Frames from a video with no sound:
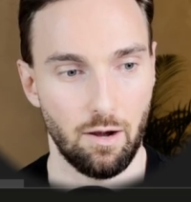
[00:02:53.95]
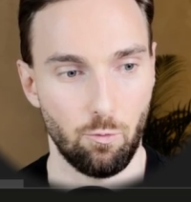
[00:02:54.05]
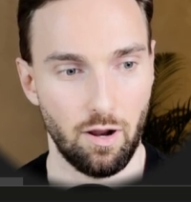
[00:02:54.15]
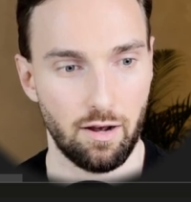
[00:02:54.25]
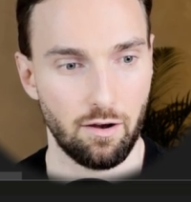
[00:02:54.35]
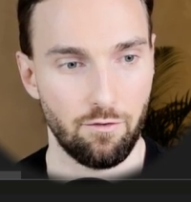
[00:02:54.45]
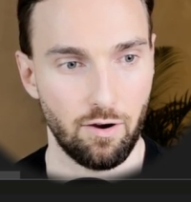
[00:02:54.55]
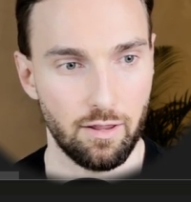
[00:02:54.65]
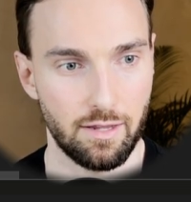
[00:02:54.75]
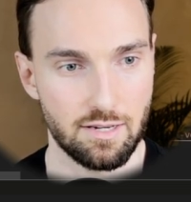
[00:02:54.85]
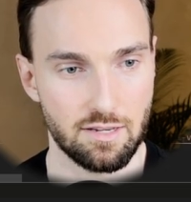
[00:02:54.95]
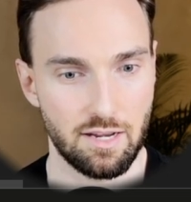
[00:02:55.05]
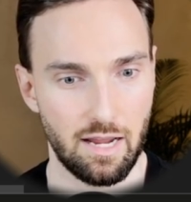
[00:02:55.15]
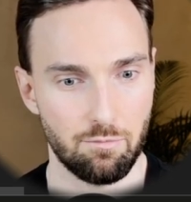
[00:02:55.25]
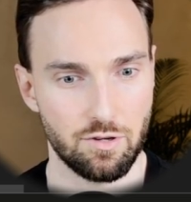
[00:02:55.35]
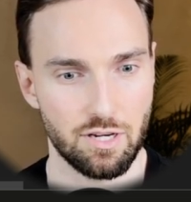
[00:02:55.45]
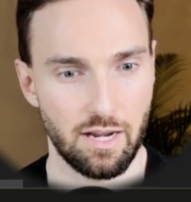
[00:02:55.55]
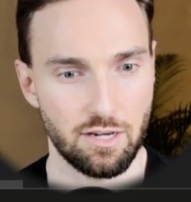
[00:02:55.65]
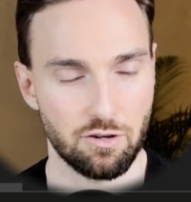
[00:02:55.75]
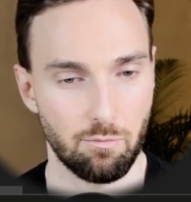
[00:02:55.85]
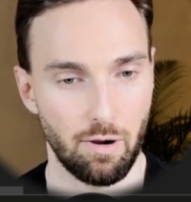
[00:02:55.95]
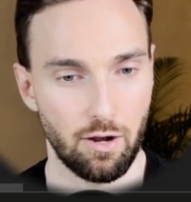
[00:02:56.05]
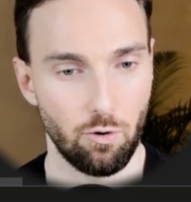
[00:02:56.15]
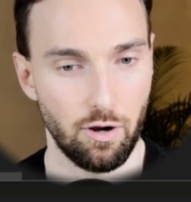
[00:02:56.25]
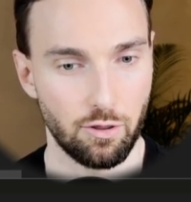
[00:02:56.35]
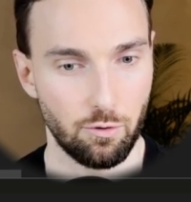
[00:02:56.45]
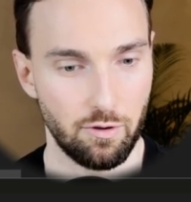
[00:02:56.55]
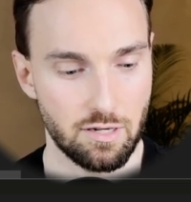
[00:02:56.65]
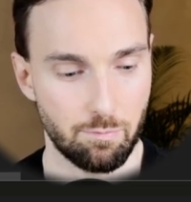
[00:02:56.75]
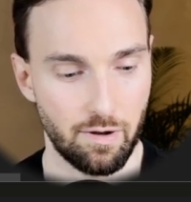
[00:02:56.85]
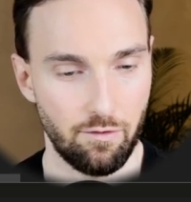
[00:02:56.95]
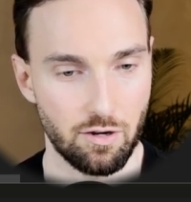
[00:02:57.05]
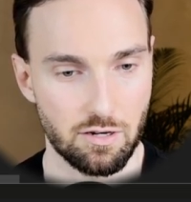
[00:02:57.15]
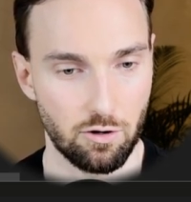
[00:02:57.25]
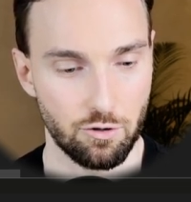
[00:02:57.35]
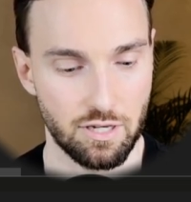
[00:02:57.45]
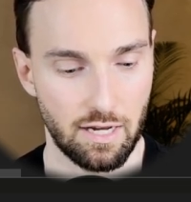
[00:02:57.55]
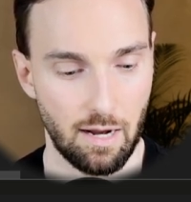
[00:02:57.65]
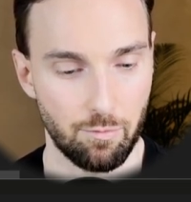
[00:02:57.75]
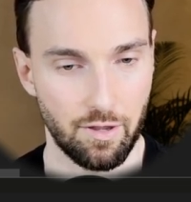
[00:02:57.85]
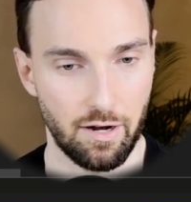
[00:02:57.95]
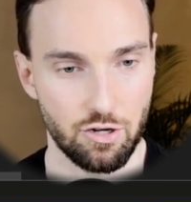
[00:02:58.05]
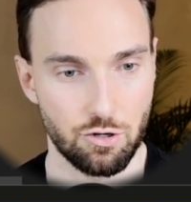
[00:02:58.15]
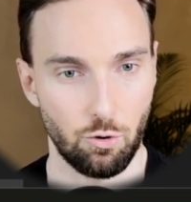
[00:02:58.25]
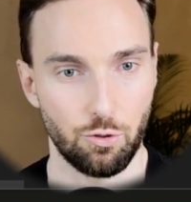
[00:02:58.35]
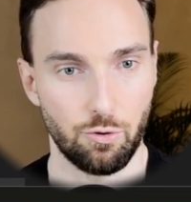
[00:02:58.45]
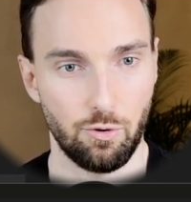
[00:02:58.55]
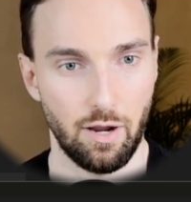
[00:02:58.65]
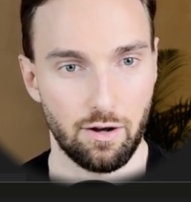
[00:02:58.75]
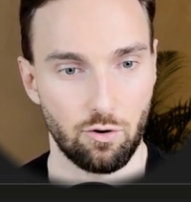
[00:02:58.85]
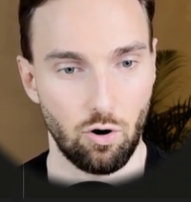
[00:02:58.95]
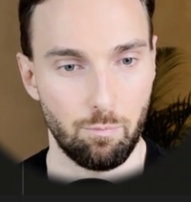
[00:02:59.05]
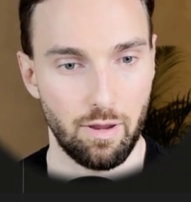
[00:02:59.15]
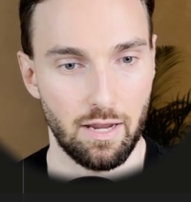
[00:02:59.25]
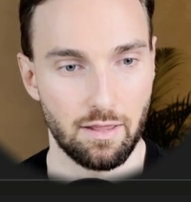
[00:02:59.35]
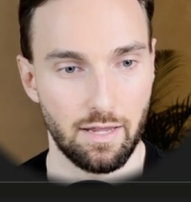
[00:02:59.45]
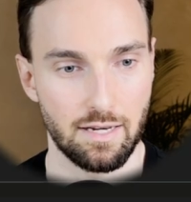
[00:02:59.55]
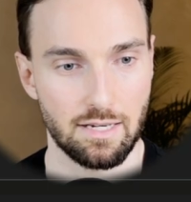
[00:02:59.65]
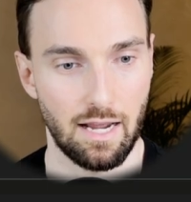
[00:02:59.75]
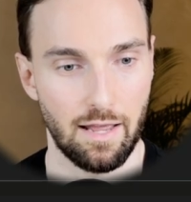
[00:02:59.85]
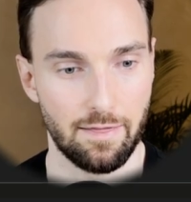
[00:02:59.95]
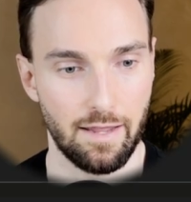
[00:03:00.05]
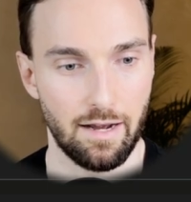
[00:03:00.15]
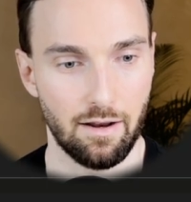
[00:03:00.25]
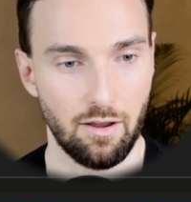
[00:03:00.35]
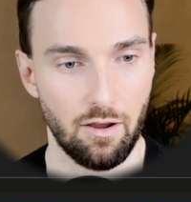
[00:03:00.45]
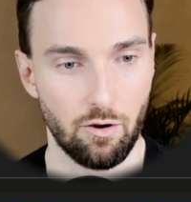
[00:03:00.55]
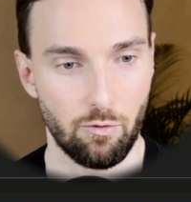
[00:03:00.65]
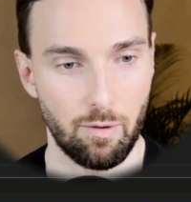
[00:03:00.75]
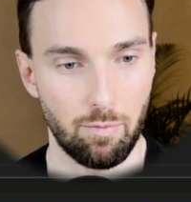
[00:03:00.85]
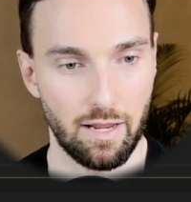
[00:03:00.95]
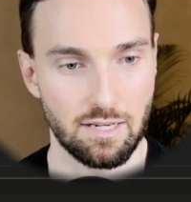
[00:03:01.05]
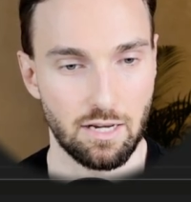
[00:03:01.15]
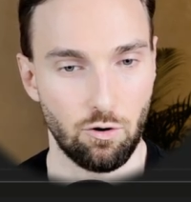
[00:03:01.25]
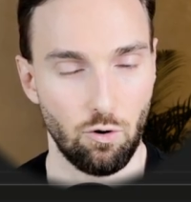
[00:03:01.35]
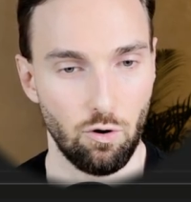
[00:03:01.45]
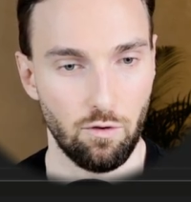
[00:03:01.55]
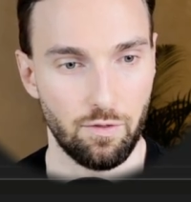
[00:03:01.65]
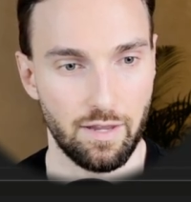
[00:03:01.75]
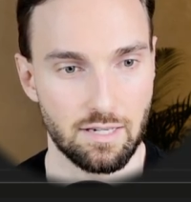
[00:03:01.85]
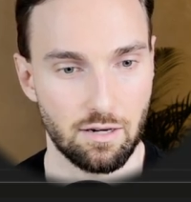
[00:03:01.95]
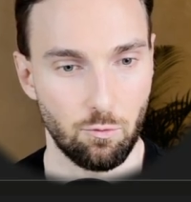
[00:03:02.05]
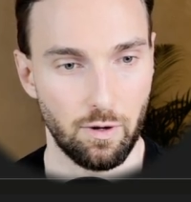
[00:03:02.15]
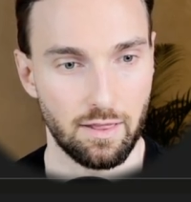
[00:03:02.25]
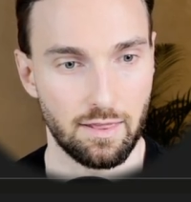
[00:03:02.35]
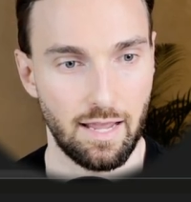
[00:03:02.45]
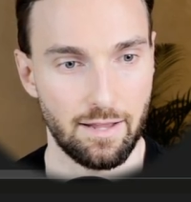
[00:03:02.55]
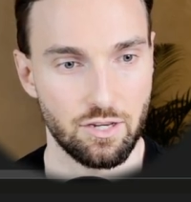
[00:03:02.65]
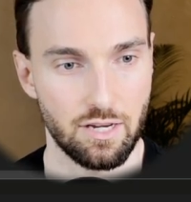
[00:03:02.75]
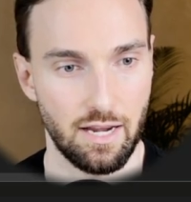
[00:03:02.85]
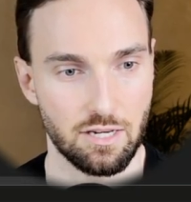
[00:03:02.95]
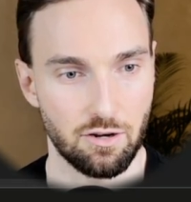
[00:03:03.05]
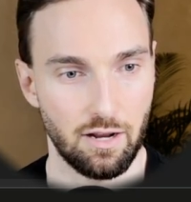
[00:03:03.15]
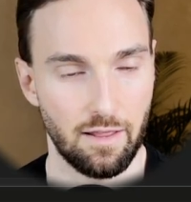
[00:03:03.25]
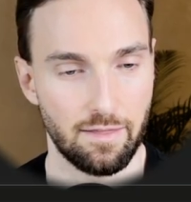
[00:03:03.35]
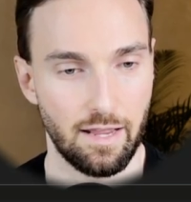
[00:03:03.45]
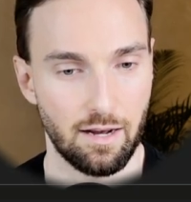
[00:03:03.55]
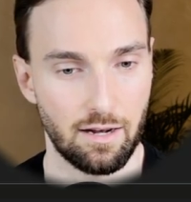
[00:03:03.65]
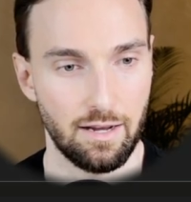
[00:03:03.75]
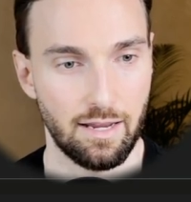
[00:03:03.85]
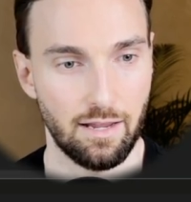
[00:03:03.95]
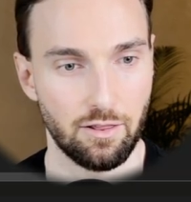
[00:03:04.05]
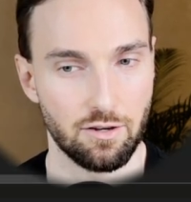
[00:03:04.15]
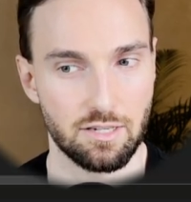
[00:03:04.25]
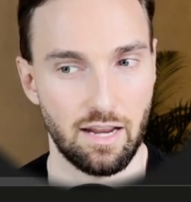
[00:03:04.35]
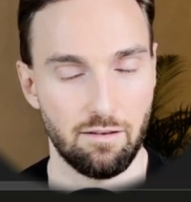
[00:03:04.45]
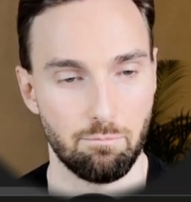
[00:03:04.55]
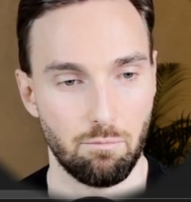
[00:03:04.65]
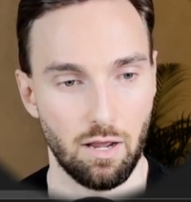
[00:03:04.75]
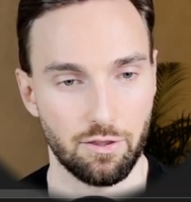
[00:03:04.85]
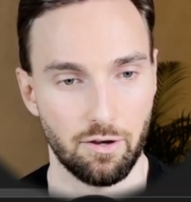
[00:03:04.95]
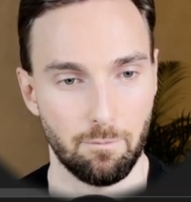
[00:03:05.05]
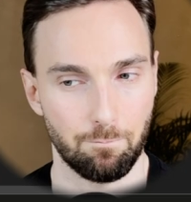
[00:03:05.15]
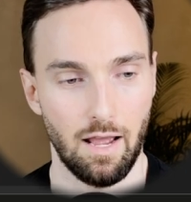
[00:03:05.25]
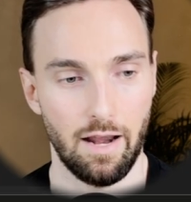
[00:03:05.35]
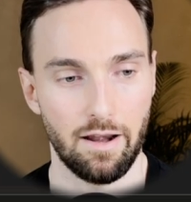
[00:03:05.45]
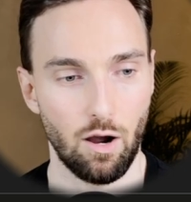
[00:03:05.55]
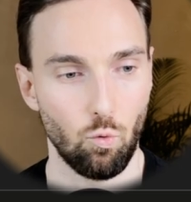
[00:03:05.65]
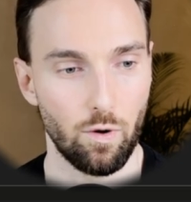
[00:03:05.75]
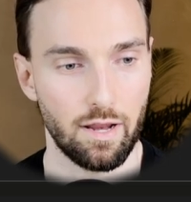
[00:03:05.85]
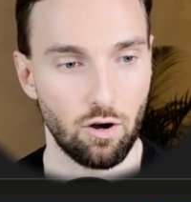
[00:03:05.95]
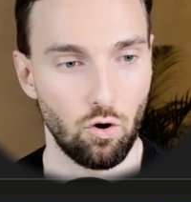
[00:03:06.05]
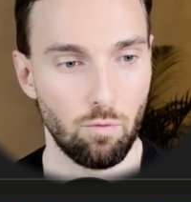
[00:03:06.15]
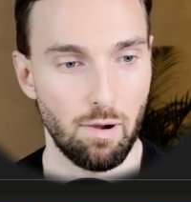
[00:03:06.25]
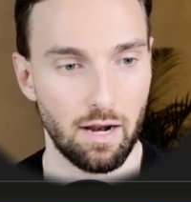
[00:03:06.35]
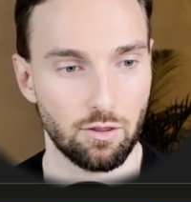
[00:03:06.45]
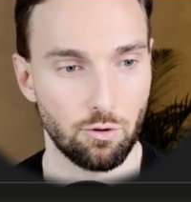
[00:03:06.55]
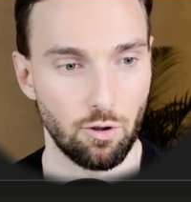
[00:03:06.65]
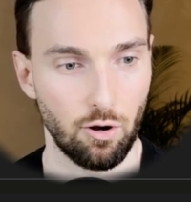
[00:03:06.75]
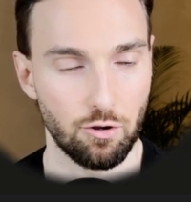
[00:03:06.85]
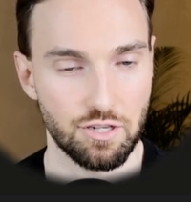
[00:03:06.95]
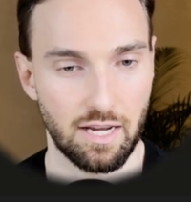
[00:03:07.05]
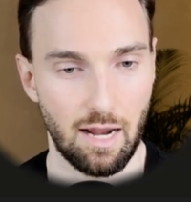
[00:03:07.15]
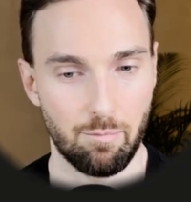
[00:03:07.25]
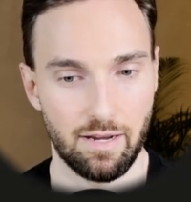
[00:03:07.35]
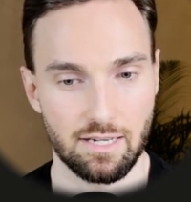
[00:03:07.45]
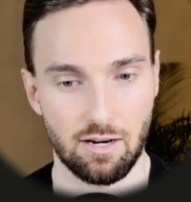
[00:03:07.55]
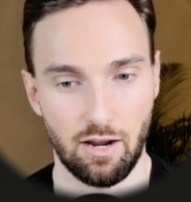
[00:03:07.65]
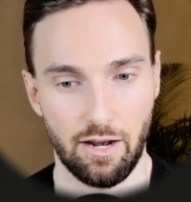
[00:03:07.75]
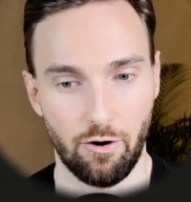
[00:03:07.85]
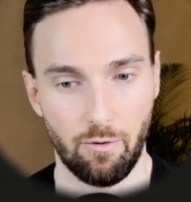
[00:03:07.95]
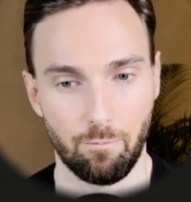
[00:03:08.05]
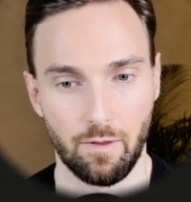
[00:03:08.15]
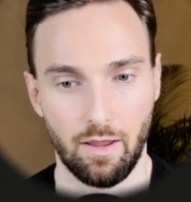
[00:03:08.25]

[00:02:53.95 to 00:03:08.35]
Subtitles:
And I can find this same JSON by going to this previous Logic App that I showed to you and copying this and then replacing all of this with that JSON and then clicking the Save button. And now we can go back to the Logic App Designer.